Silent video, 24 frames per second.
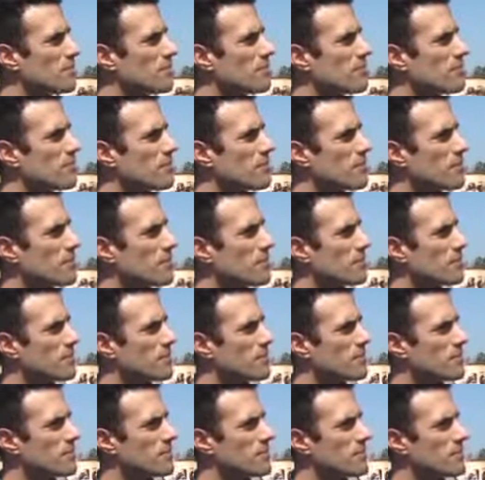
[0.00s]

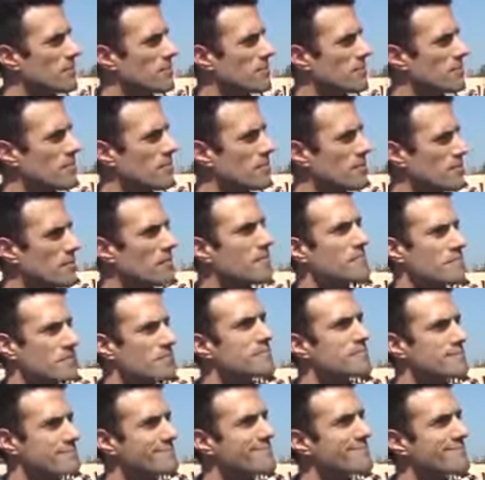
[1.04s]

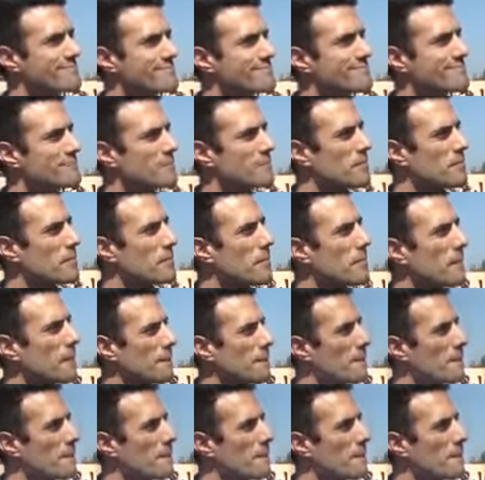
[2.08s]
No words are spoken by the person on screen.